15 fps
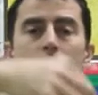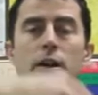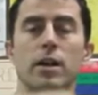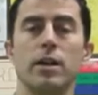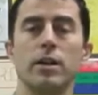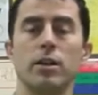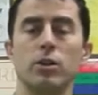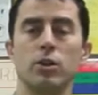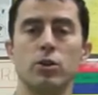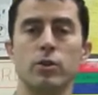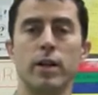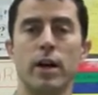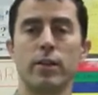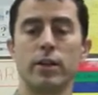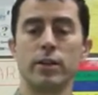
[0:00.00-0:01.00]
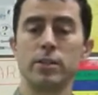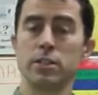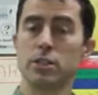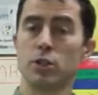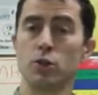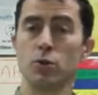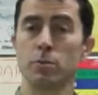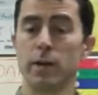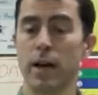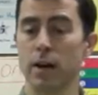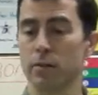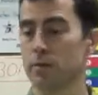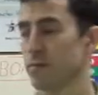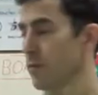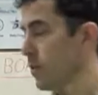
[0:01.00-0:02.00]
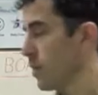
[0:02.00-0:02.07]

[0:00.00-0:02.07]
And it'll glue down. Then you just glue them down.